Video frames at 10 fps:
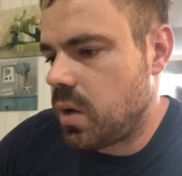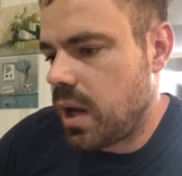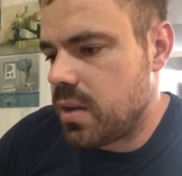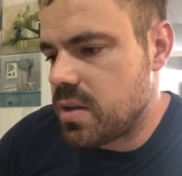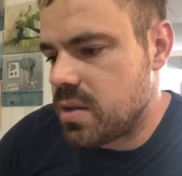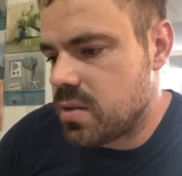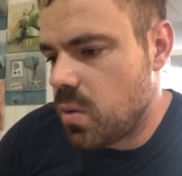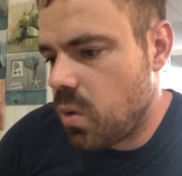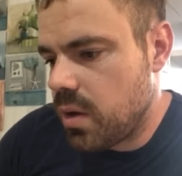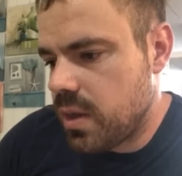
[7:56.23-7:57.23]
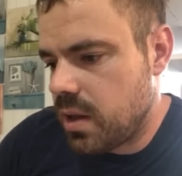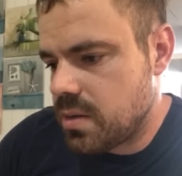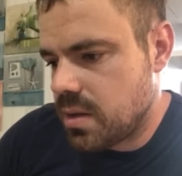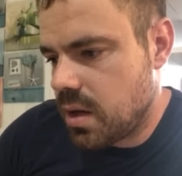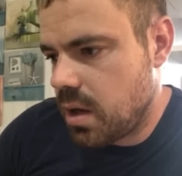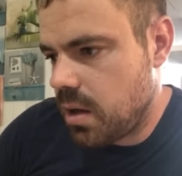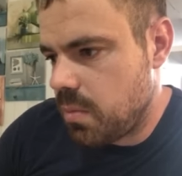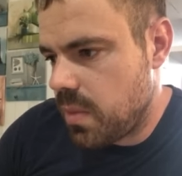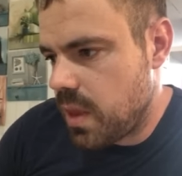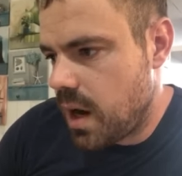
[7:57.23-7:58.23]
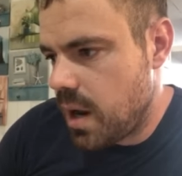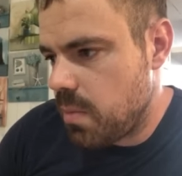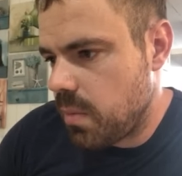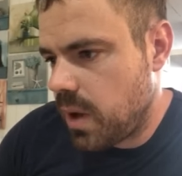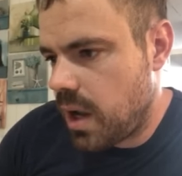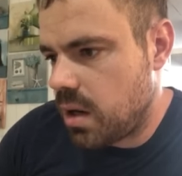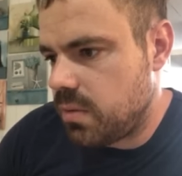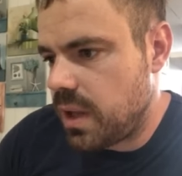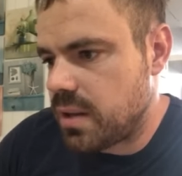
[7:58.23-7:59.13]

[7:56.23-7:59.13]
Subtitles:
and this is the one that I'm kind of